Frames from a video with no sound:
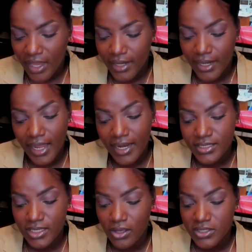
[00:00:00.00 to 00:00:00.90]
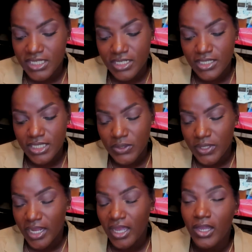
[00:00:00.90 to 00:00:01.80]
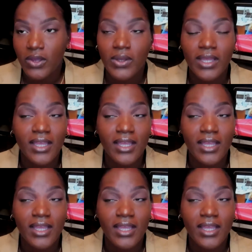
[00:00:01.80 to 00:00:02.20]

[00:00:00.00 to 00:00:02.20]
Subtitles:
Candiace goes to the studio.